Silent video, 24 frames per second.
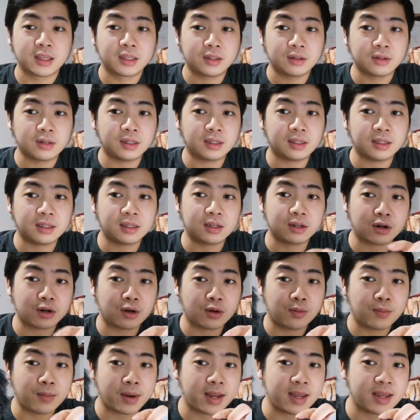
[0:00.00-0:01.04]
So this is
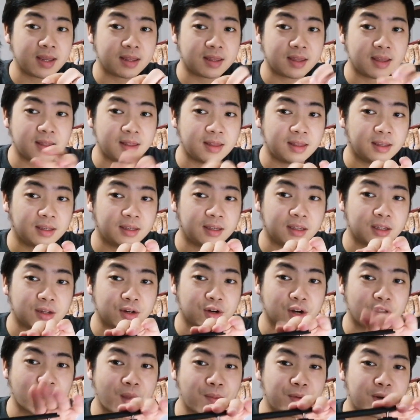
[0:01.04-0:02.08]
your mic and this is
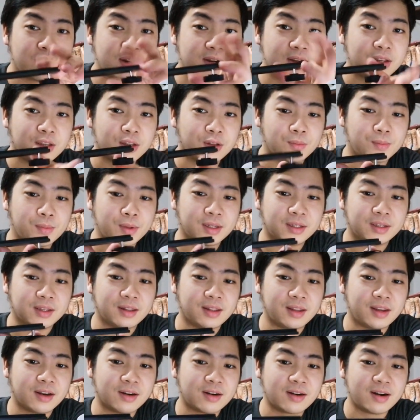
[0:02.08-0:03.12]
your camera. You place
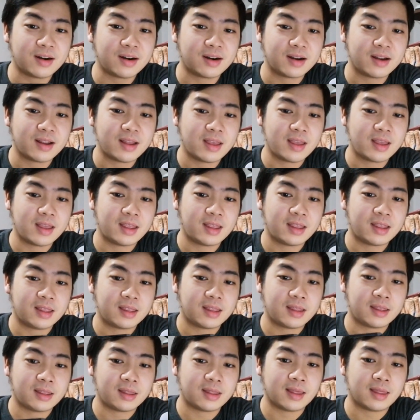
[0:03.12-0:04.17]
it here.
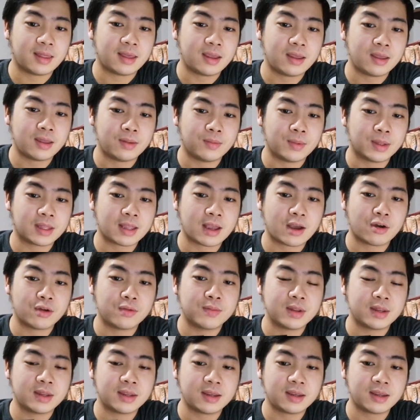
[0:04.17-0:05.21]
Okay,
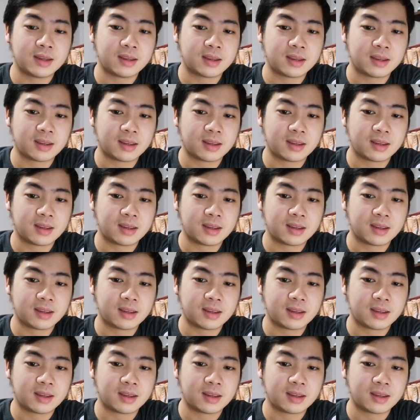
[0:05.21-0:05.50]
mataod ba ni?